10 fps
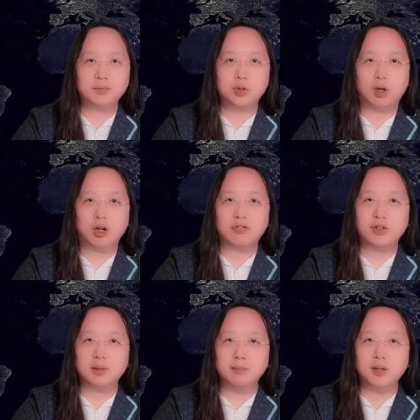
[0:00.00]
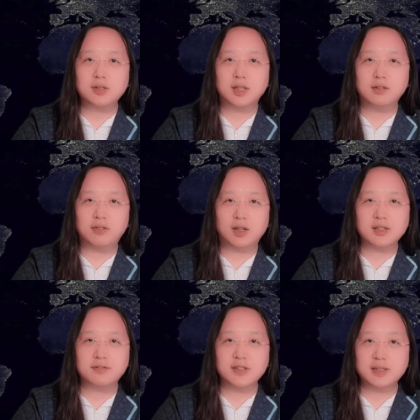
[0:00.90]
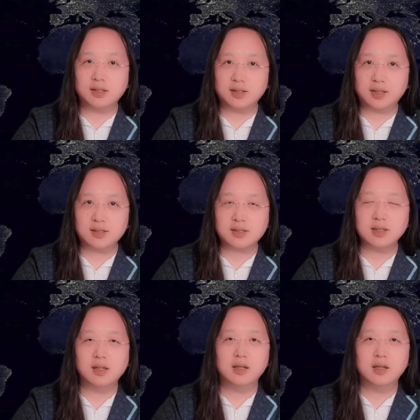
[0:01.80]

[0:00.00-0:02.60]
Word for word: to offer the most advanced facilities,